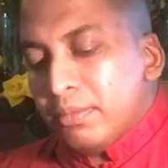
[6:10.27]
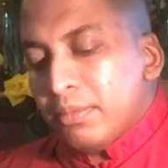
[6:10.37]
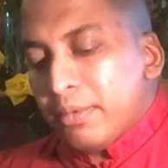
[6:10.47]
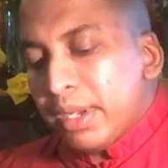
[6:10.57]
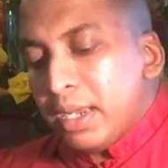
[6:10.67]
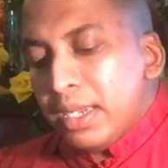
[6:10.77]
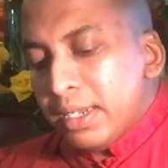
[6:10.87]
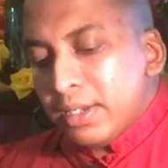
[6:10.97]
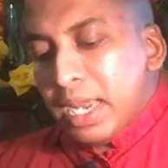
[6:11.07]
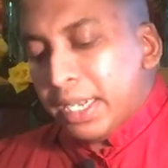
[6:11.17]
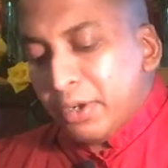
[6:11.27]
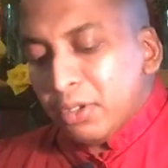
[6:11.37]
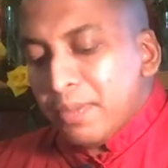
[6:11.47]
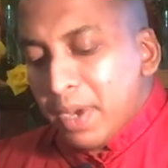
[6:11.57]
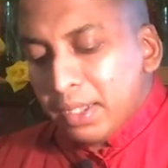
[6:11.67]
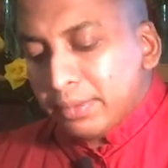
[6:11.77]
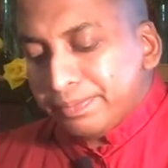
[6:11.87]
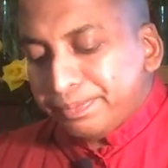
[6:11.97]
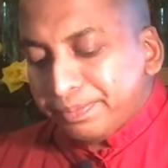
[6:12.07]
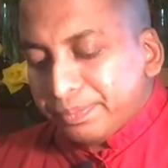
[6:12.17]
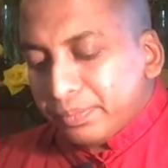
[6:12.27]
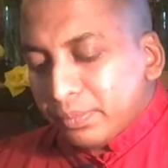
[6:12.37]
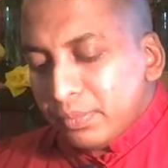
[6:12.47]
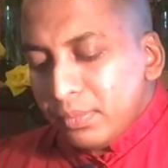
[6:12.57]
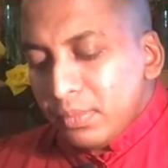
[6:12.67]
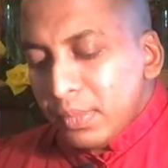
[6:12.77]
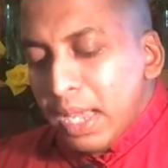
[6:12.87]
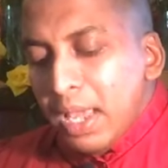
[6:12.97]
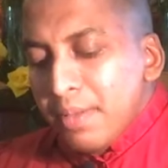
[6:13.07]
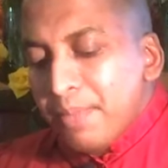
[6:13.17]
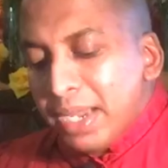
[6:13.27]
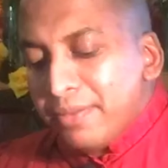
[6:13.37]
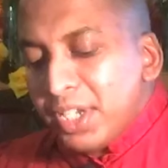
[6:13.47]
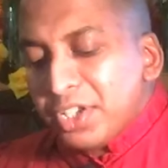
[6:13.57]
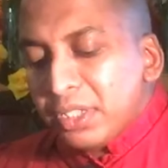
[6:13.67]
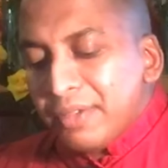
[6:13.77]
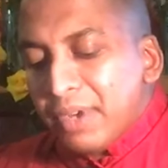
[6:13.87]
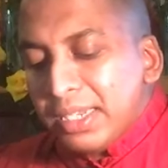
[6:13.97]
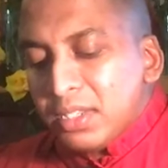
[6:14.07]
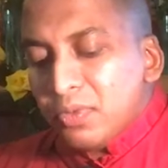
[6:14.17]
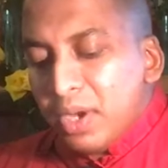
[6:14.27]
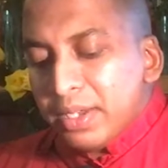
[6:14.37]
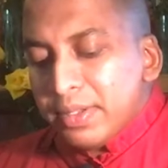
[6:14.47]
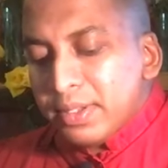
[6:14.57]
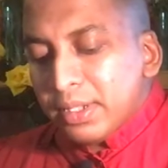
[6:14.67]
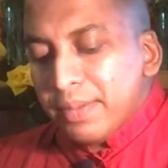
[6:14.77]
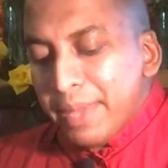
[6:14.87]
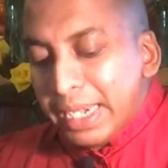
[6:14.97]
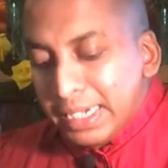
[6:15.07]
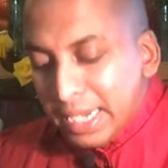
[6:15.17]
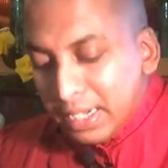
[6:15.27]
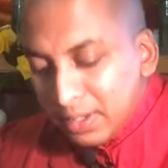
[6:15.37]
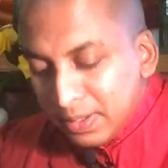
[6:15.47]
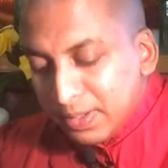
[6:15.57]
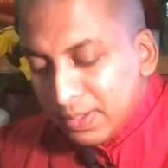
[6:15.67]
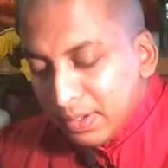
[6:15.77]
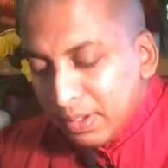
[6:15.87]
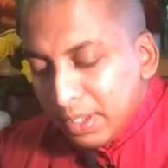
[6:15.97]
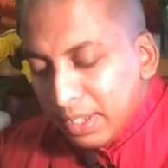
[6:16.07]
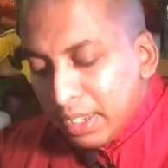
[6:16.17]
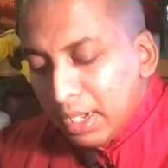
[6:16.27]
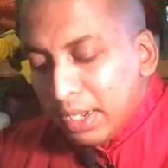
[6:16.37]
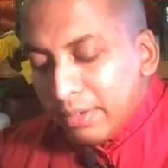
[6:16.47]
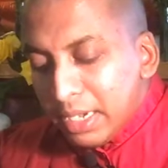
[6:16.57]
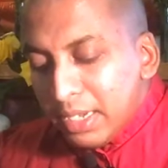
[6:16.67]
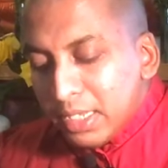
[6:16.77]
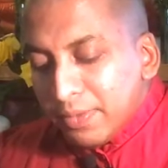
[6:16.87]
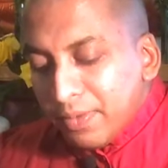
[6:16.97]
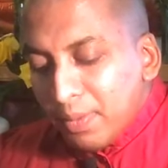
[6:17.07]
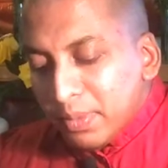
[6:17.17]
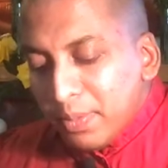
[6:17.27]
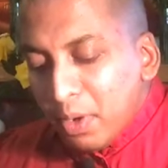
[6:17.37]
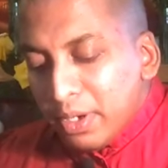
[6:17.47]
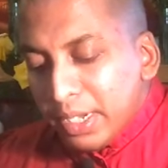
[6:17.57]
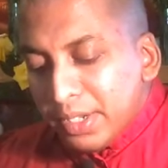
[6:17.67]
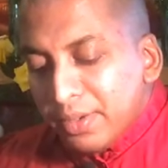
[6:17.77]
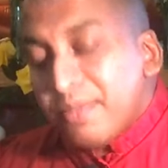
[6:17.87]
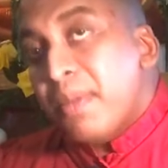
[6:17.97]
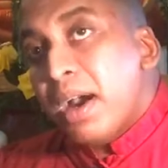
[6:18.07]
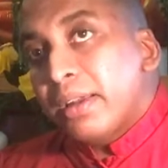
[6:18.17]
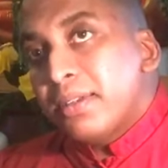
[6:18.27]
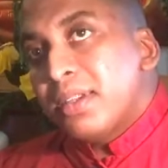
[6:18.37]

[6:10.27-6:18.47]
really take you to the path by which the wise ones, the meditators, released from the bondage of Mara.